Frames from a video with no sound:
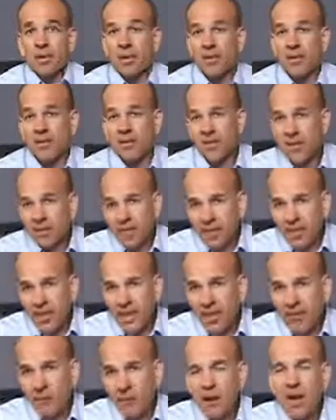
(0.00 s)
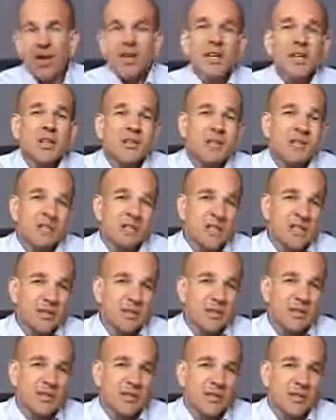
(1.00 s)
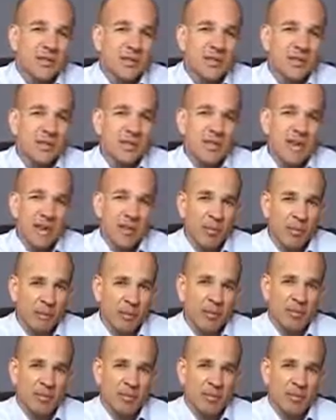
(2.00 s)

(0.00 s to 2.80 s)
Now, that one I used a specific example,